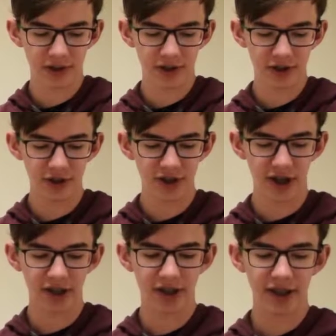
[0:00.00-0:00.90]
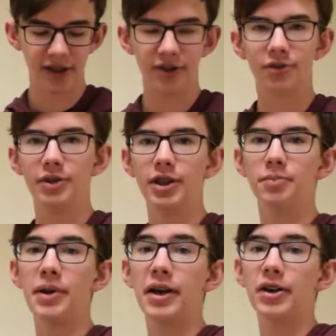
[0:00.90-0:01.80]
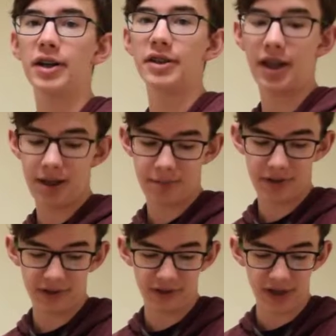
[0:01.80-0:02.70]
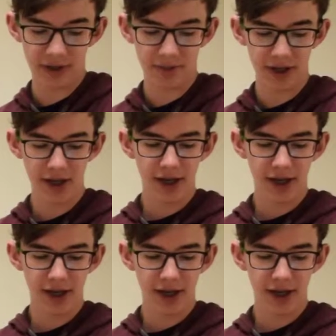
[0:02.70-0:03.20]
a good shot at getting a 3 or better on the AP exam.